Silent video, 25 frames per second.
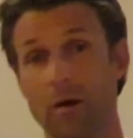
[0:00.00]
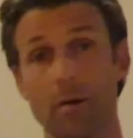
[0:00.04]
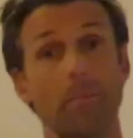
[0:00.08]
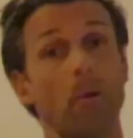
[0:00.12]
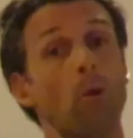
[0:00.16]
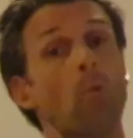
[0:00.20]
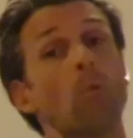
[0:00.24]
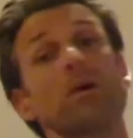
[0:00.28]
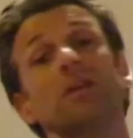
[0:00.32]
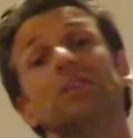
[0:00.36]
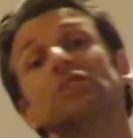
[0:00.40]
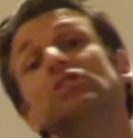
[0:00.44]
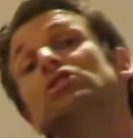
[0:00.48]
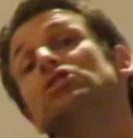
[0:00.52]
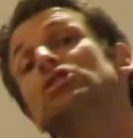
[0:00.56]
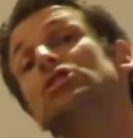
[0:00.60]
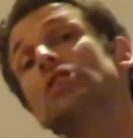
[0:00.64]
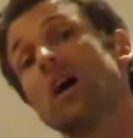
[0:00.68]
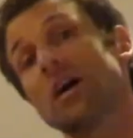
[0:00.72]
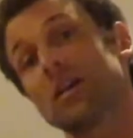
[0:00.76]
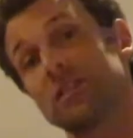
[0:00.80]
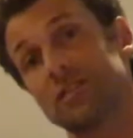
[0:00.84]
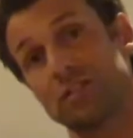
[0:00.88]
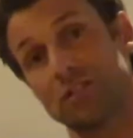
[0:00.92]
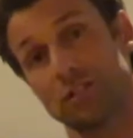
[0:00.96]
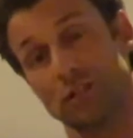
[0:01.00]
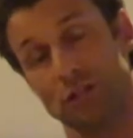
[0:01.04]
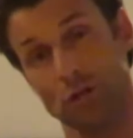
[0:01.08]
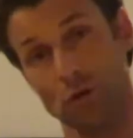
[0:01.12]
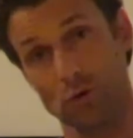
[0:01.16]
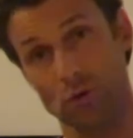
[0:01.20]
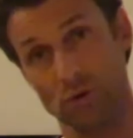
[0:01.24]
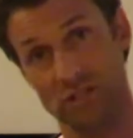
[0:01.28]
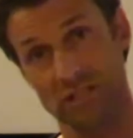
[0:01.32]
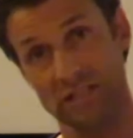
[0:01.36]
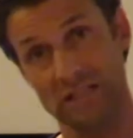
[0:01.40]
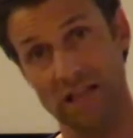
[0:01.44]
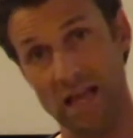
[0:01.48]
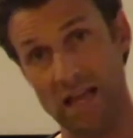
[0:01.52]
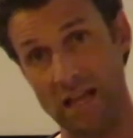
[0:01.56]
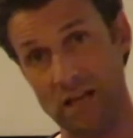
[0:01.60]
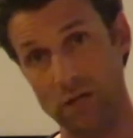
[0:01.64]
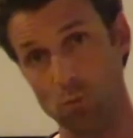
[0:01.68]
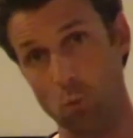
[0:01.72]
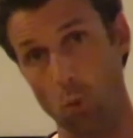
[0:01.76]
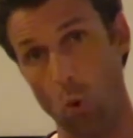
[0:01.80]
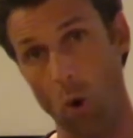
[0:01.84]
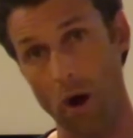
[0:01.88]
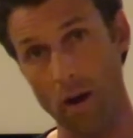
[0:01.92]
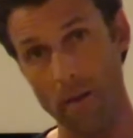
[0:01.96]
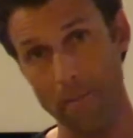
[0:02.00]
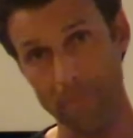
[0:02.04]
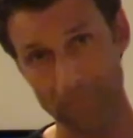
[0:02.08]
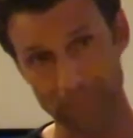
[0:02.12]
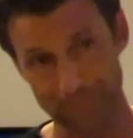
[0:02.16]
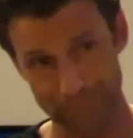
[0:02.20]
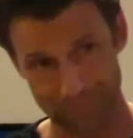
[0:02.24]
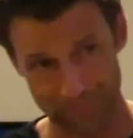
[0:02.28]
but we just do stage 1.